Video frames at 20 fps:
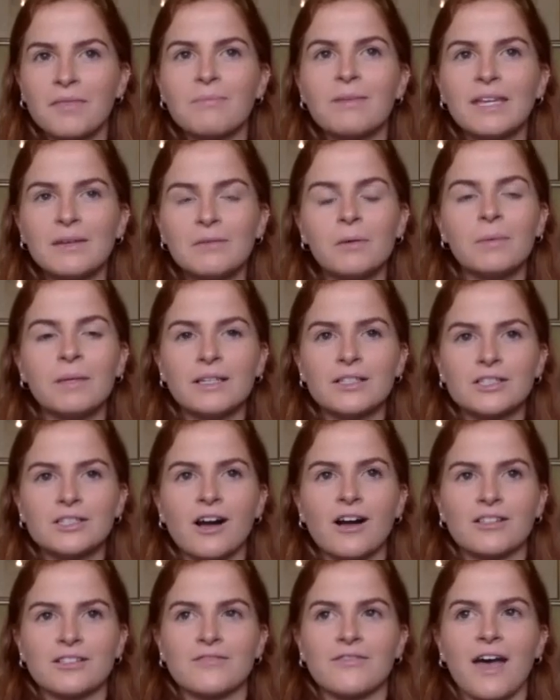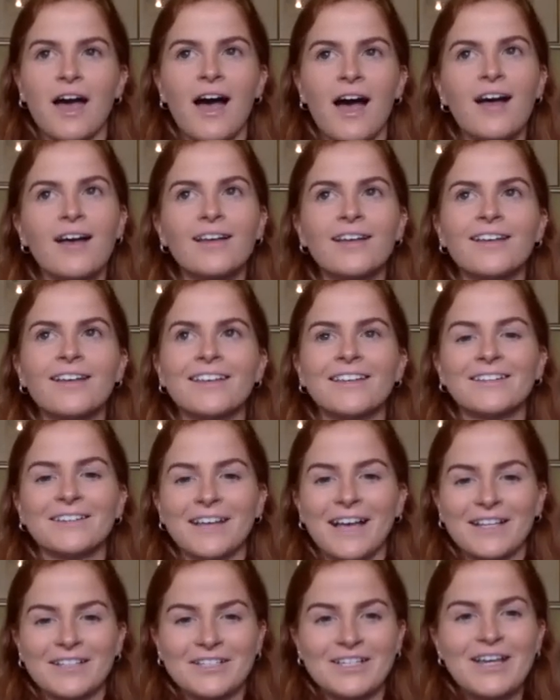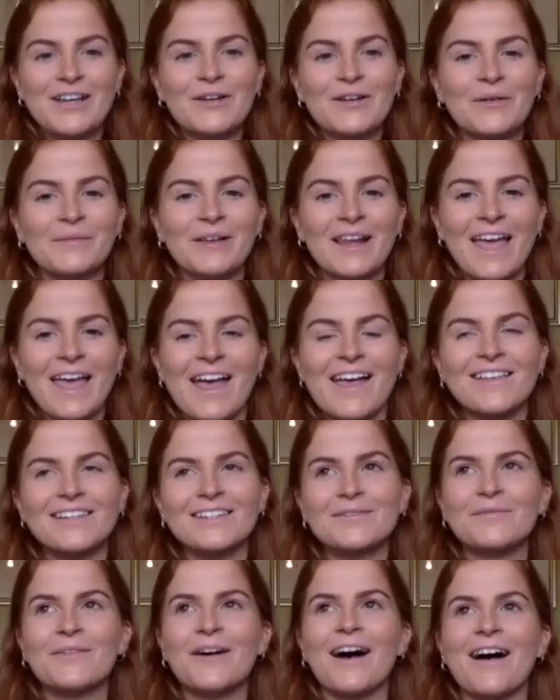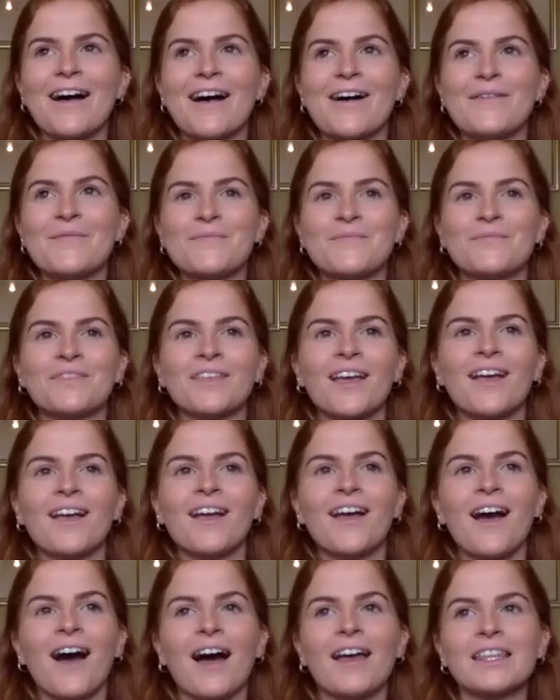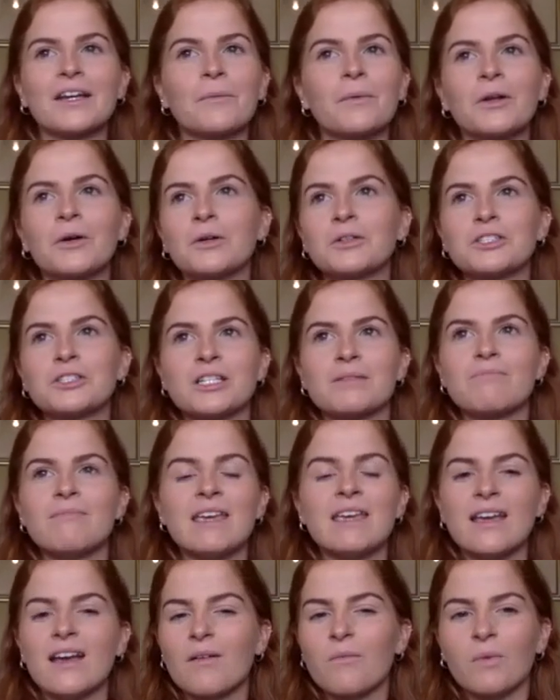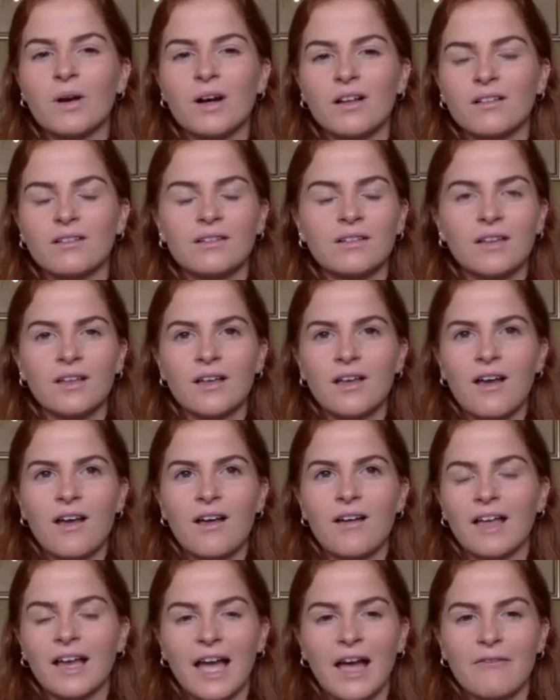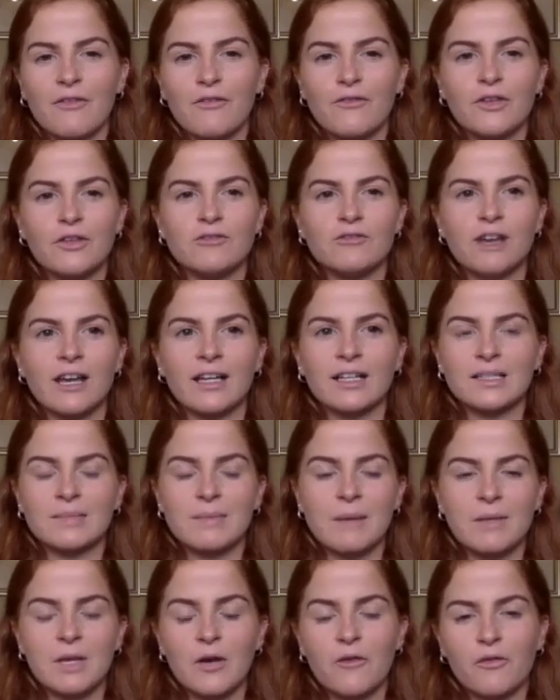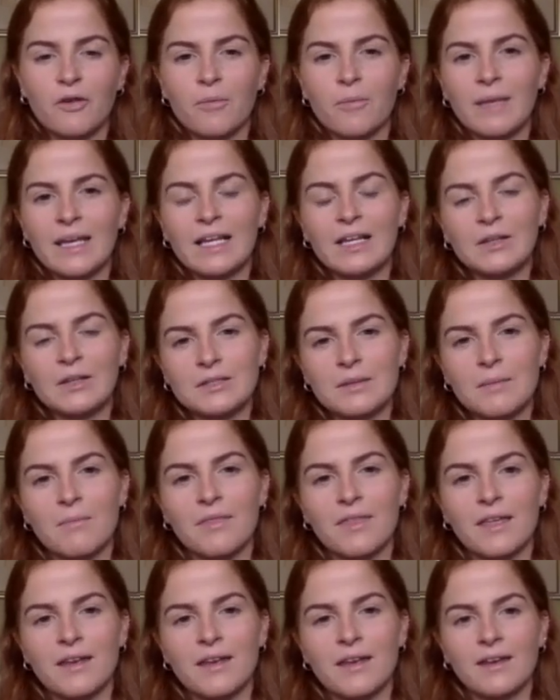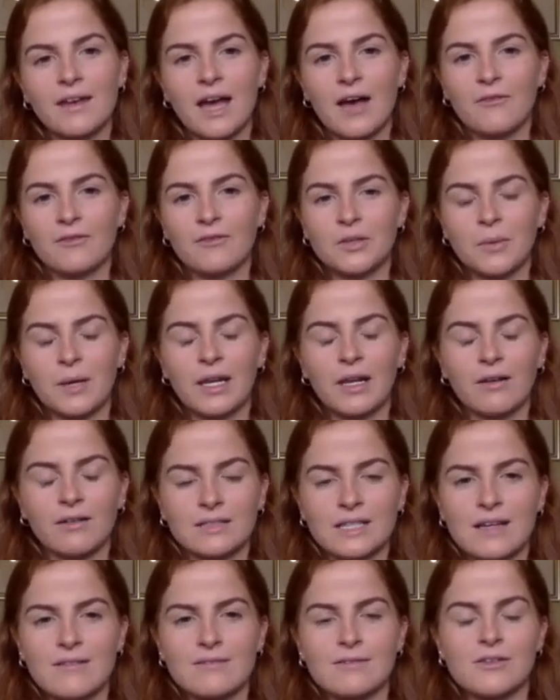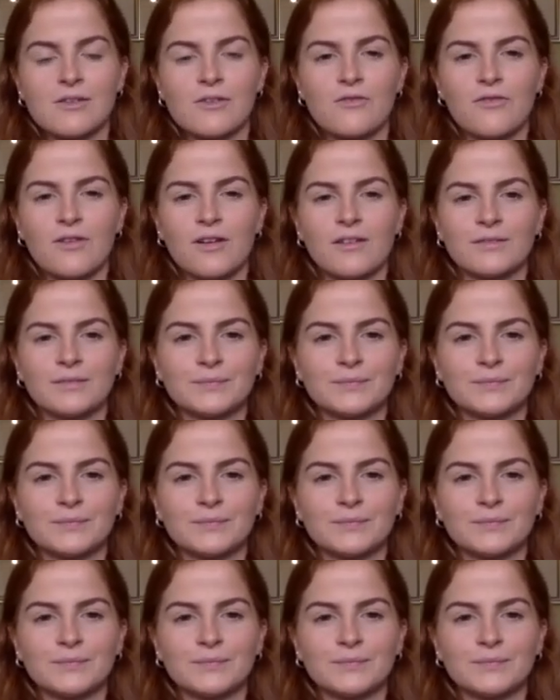Mee will be in charge of that, as she normally is. But I think we'll all just meet and we'll like have a few drinks, maybe go for a meal or something after when lockdown's over.